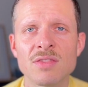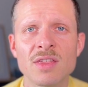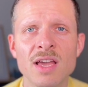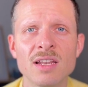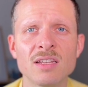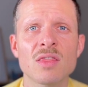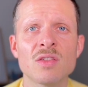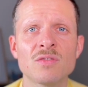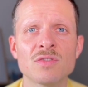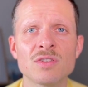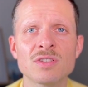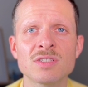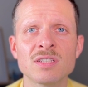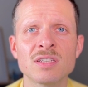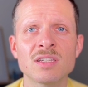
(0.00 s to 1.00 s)
then the
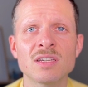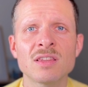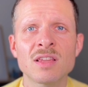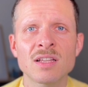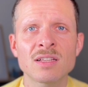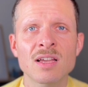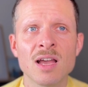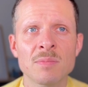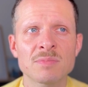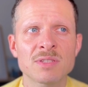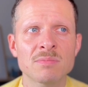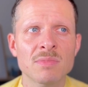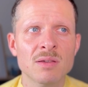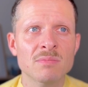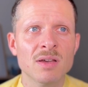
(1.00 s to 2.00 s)
first gig that
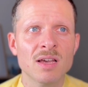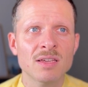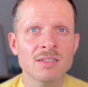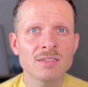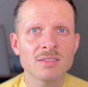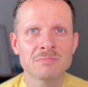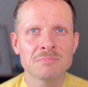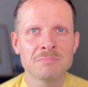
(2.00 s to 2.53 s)
comes in my mind,